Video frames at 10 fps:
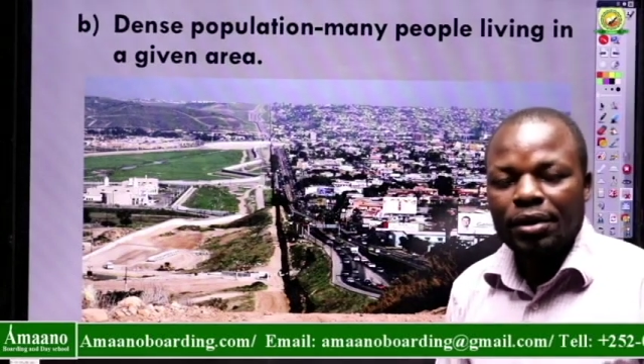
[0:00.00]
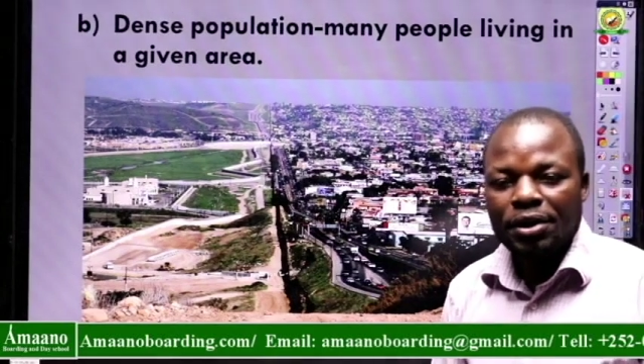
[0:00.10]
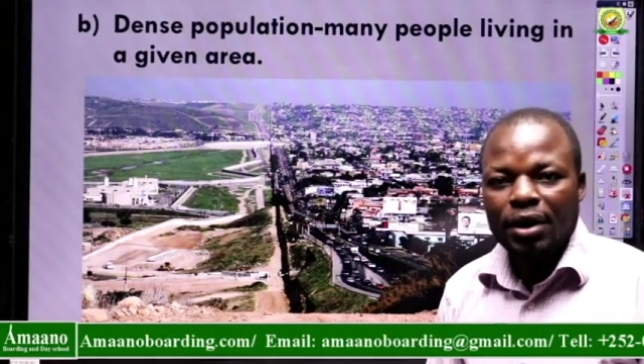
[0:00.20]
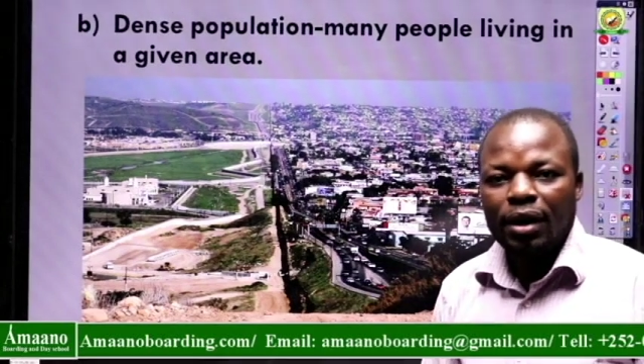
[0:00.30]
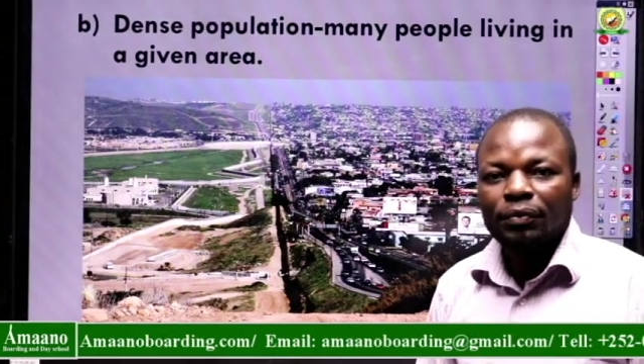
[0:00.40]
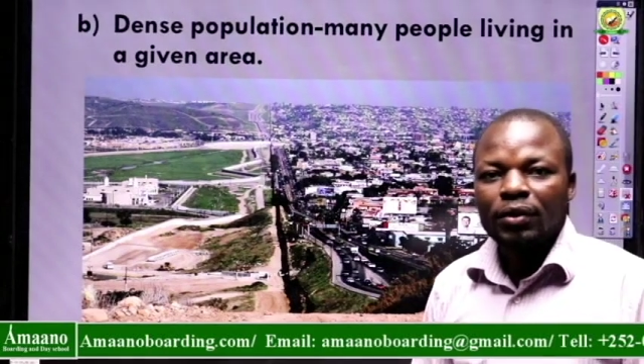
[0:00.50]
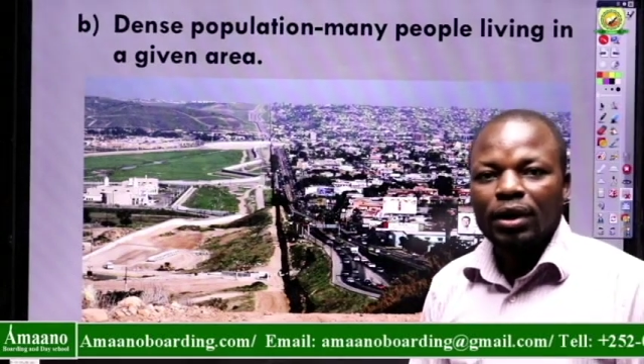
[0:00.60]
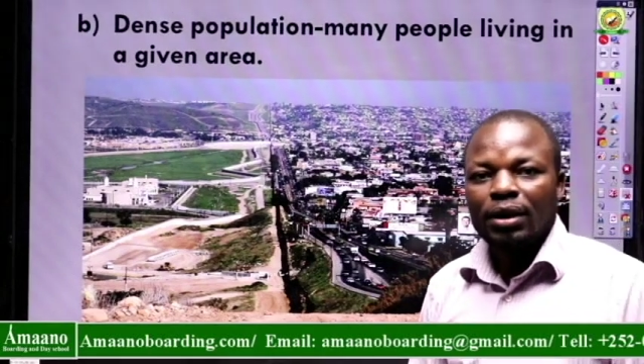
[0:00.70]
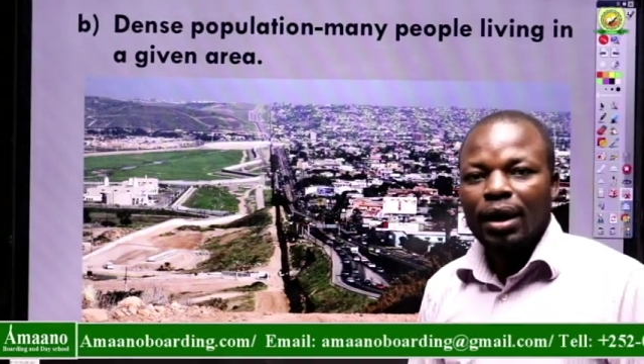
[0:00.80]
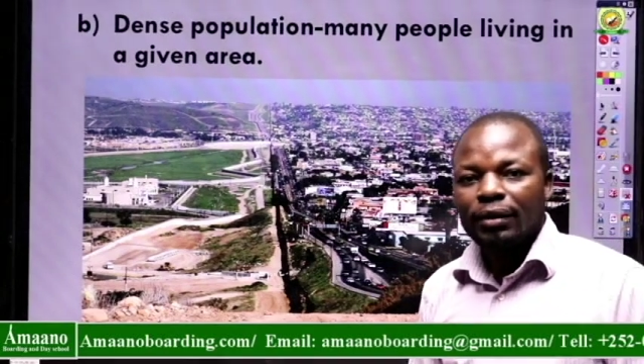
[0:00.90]
here
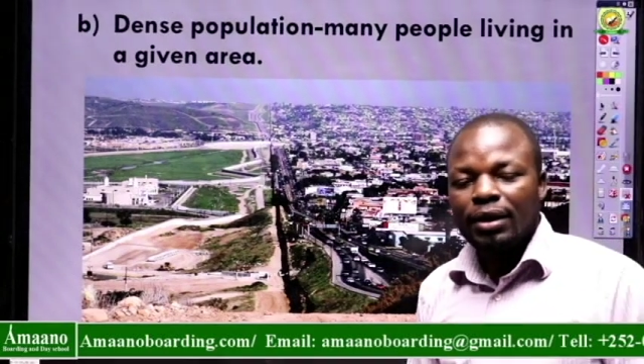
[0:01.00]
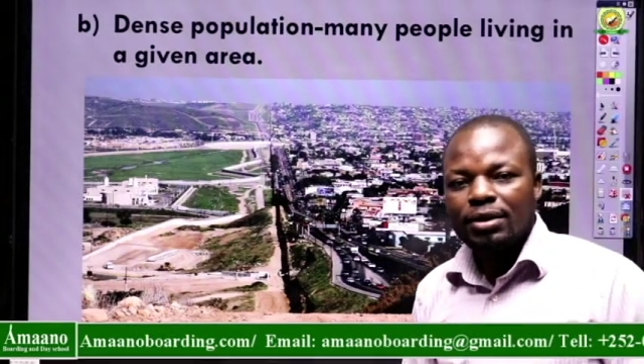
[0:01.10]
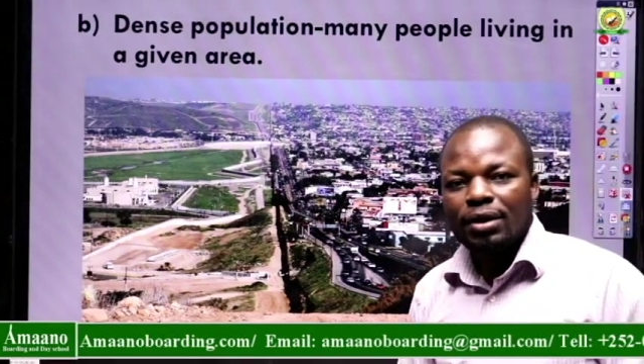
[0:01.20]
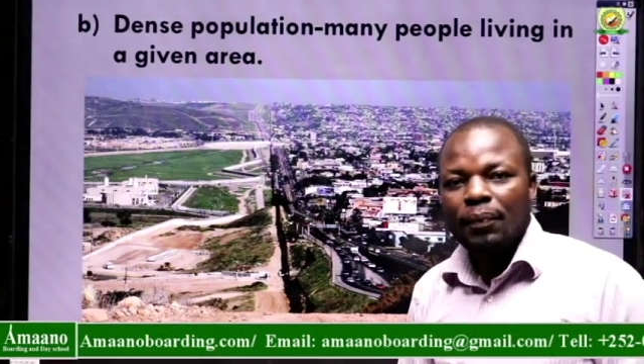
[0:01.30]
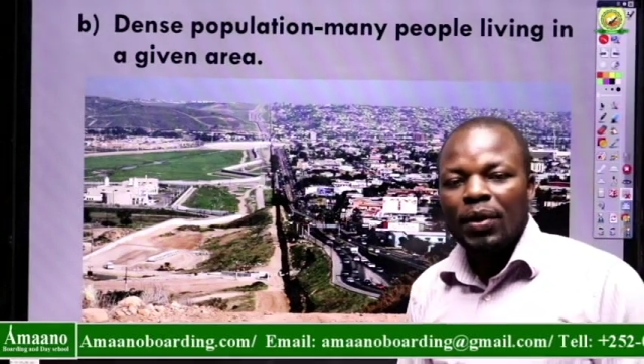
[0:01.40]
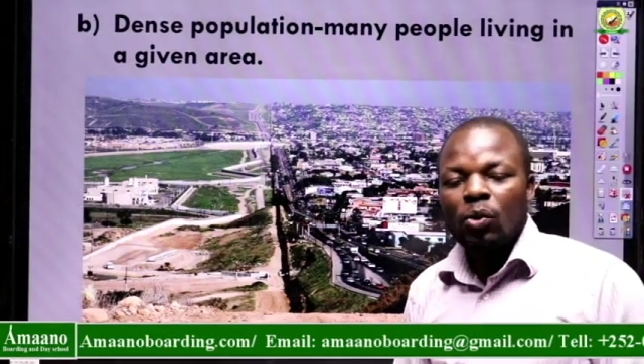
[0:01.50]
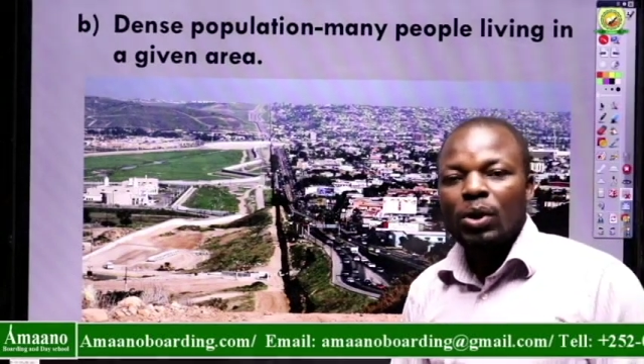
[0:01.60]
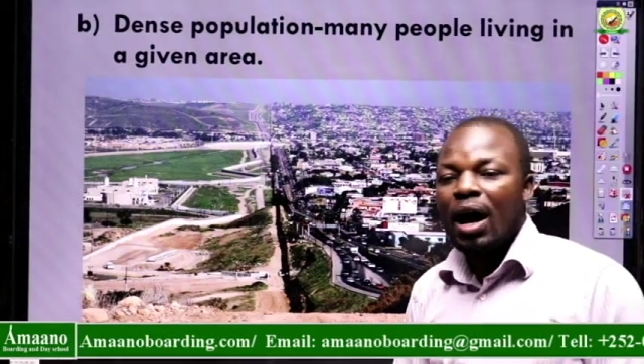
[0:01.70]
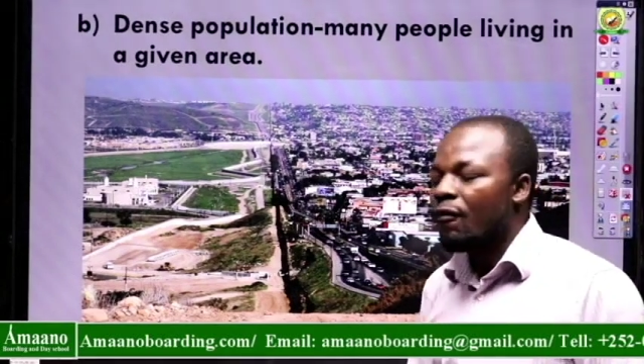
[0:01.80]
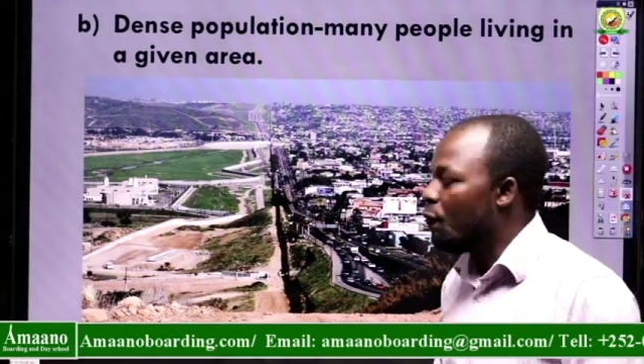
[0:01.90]
in Hargeisa, we have